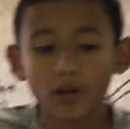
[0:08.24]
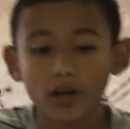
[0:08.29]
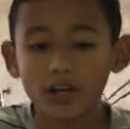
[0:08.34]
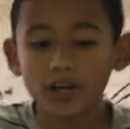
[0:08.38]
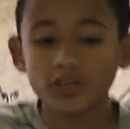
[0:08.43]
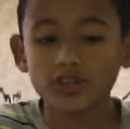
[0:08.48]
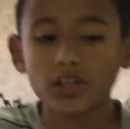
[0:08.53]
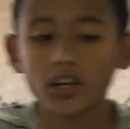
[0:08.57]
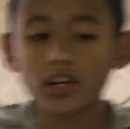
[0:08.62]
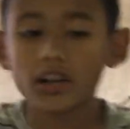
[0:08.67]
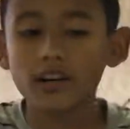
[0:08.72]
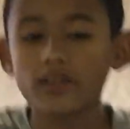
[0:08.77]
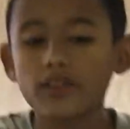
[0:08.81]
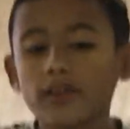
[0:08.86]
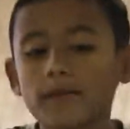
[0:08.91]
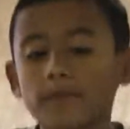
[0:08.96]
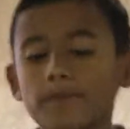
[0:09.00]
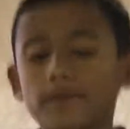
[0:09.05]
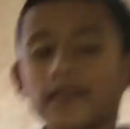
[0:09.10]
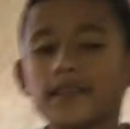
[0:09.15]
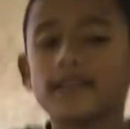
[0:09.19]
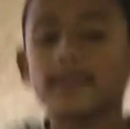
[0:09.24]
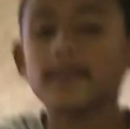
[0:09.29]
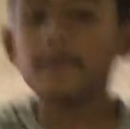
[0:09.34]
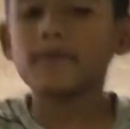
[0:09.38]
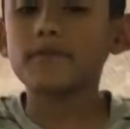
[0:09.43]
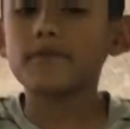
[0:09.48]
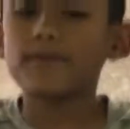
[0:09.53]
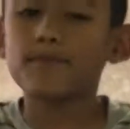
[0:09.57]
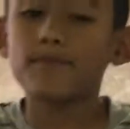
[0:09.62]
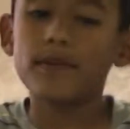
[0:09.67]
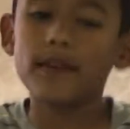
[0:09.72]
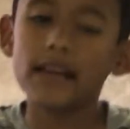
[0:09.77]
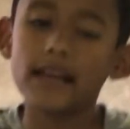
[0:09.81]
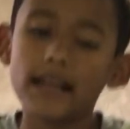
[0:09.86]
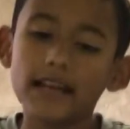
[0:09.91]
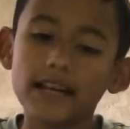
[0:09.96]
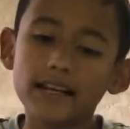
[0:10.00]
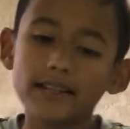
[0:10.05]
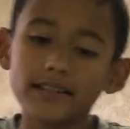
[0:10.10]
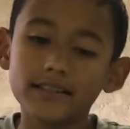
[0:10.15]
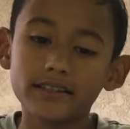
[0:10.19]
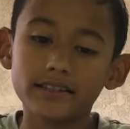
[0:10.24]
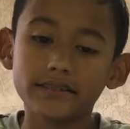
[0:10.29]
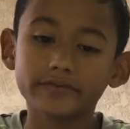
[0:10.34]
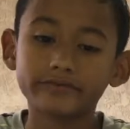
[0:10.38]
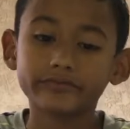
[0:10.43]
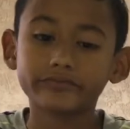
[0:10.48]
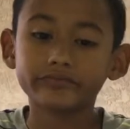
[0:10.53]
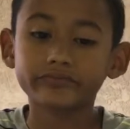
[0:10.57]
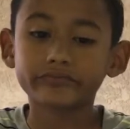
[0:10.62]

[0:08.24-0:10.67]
parts are the beams, pegs,